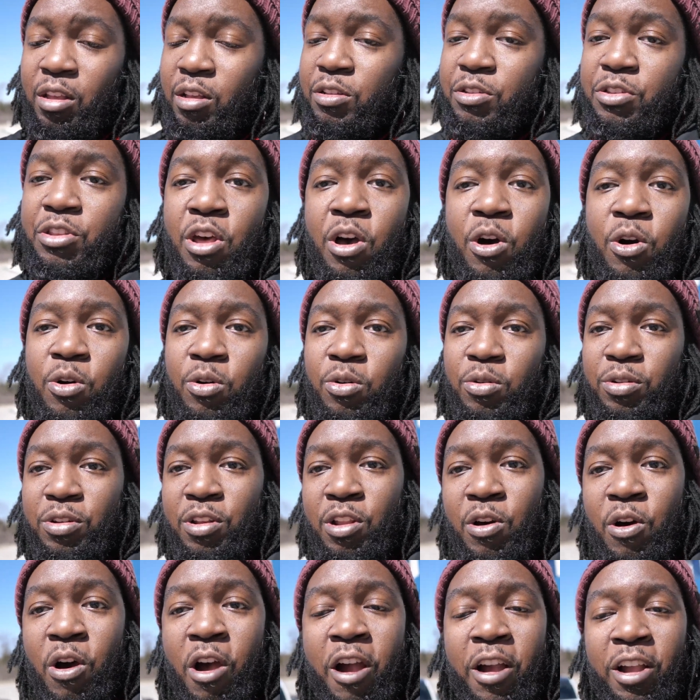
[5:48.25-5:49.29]
no
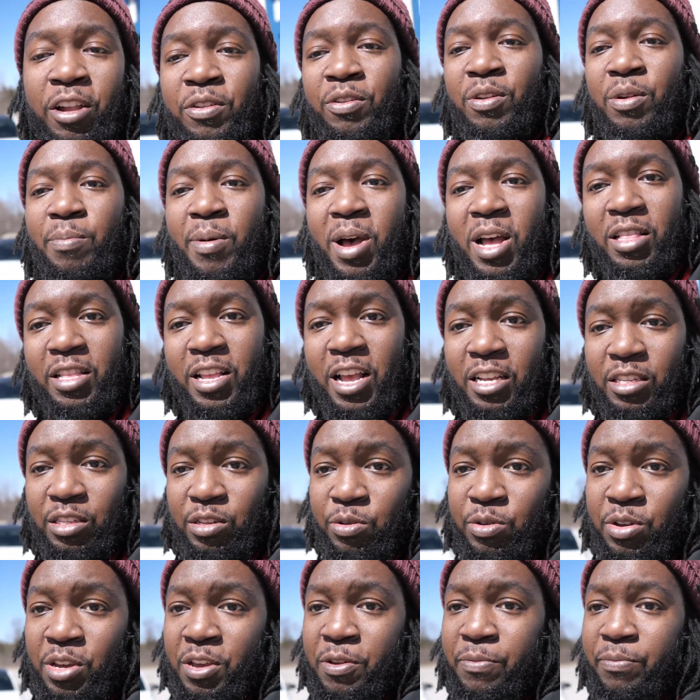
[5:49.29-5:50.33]
arguing about that.
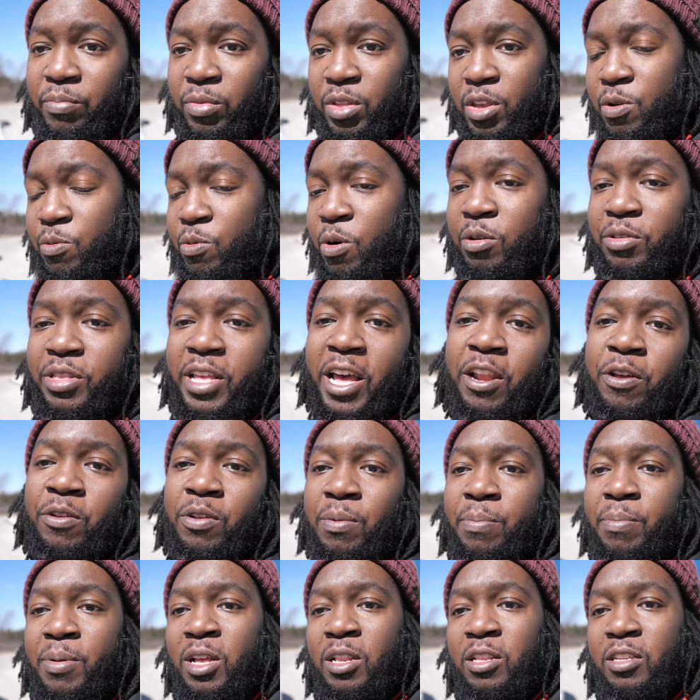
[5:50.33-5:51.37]
So he wrote that on the
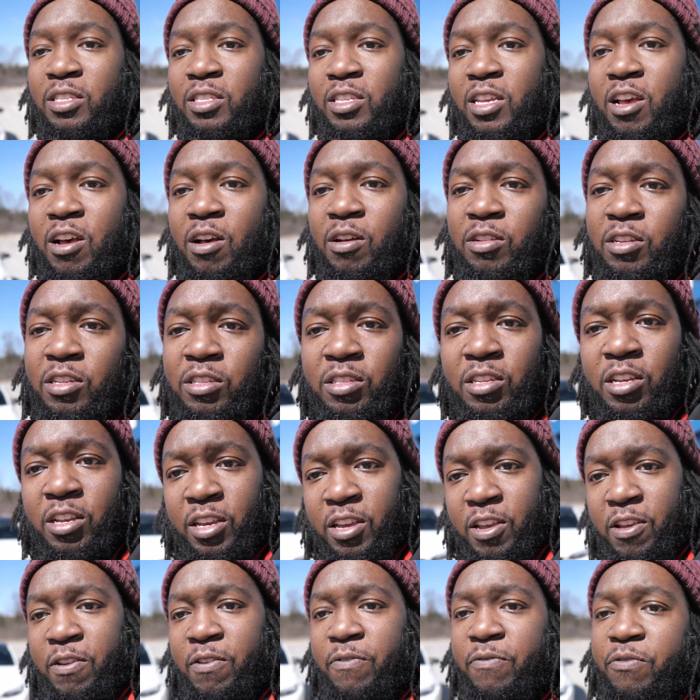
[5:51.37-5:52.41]
bill of sale. He took
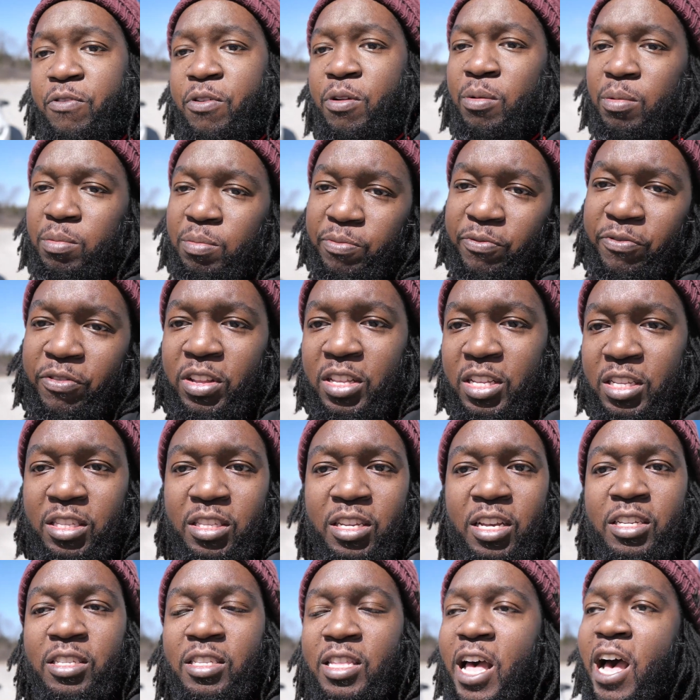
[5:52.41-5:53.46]
it from
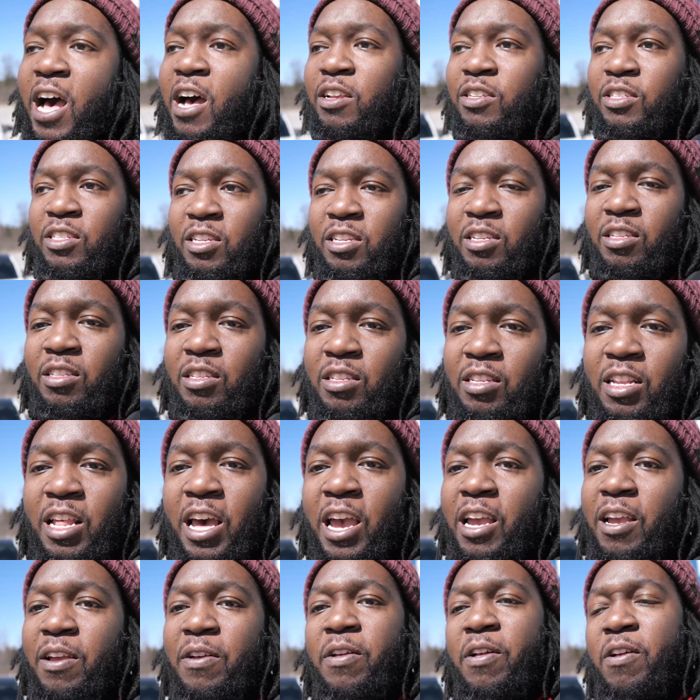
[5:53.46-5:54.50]
56,000
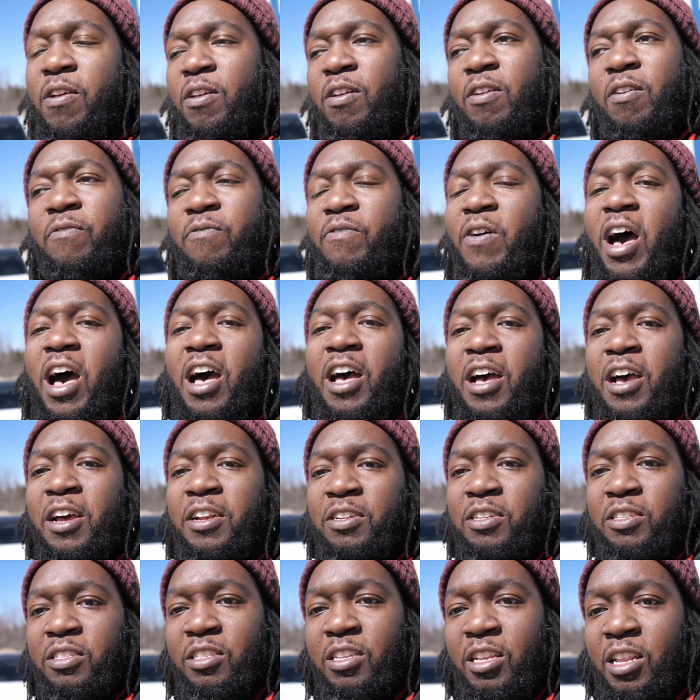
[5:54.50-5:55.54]
like
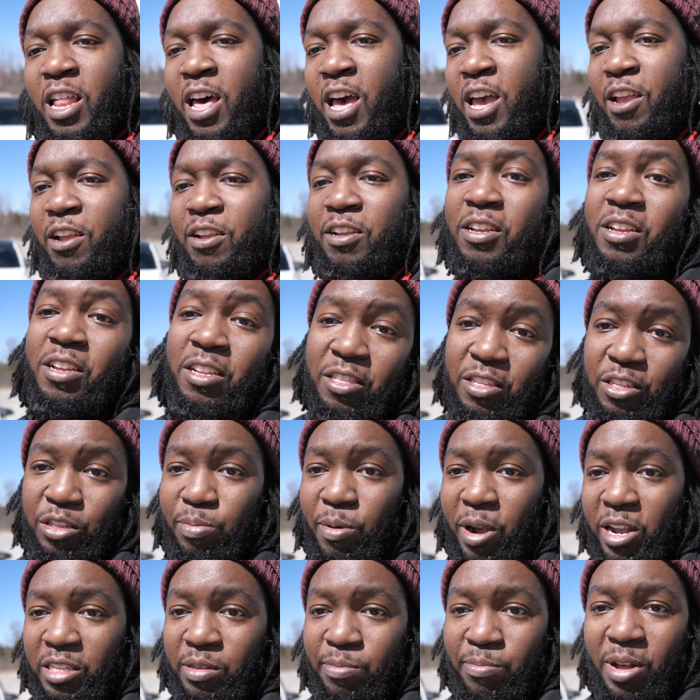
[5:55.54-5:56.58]
500 to like this
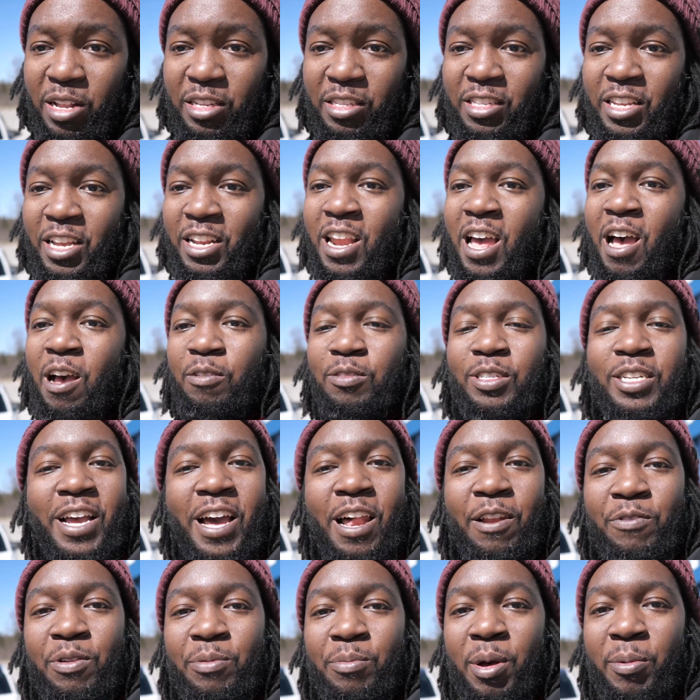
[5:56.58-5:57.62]
price I'm about to say now, because I got
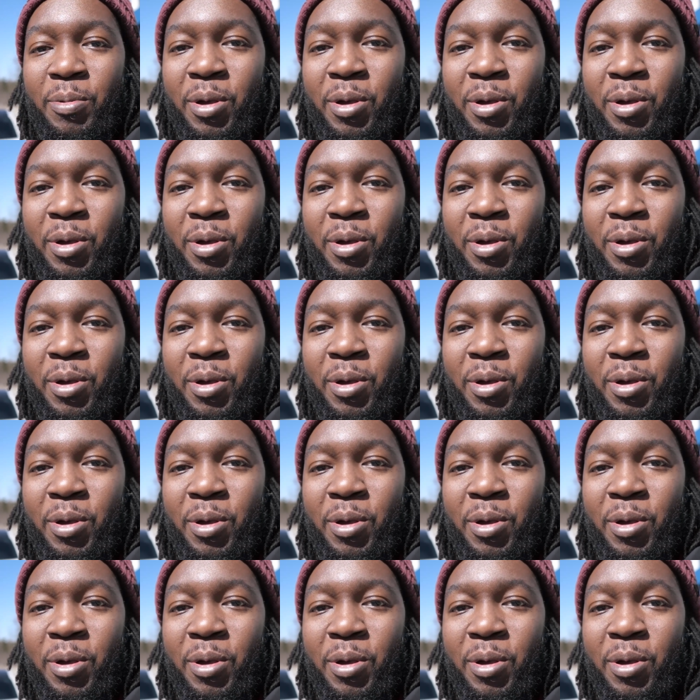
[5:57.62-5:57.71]
to read my